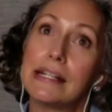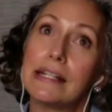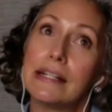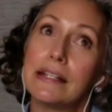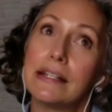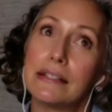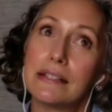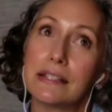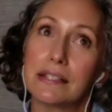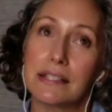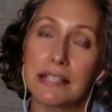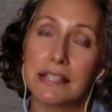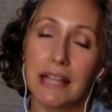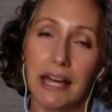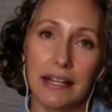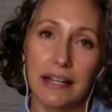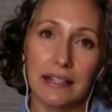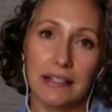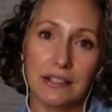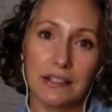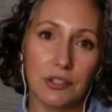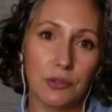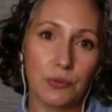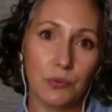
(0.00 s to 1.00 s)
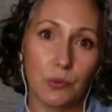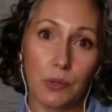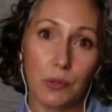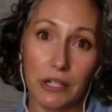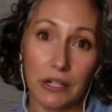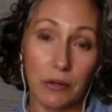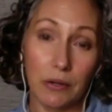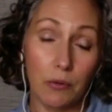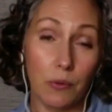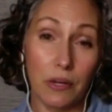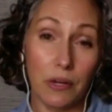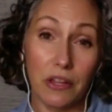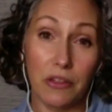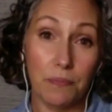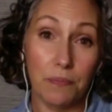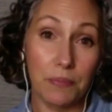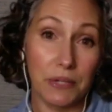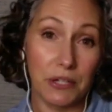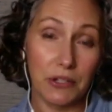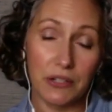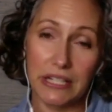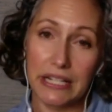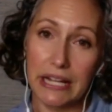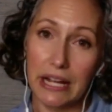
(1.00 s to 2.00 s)
decided to work with
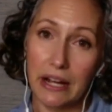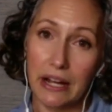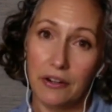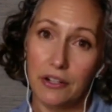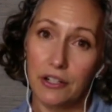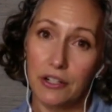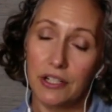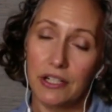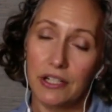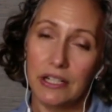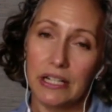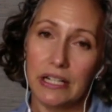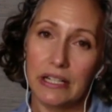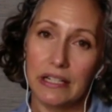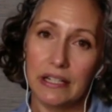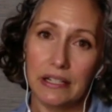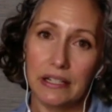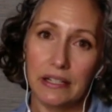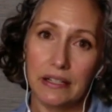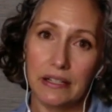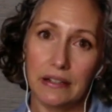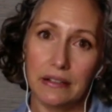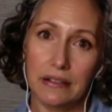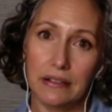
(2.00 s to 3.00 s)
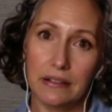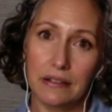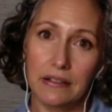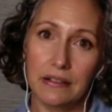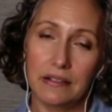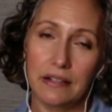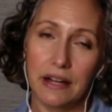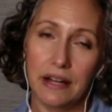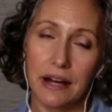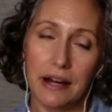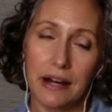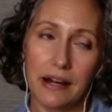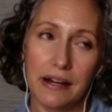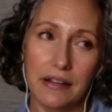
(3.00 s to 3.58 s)
Beauty Counter in uh,